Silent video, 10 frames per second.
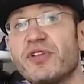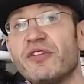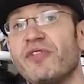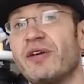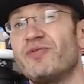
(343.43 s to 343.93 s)

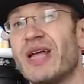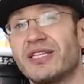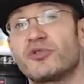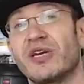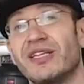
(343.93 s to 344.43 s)
if I'm
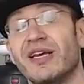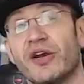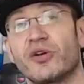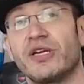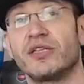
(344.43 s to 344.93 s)
not training
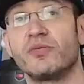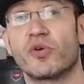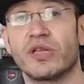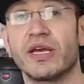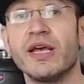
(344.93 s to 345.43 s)
early in the
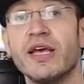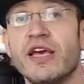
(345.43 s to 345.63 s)
morning.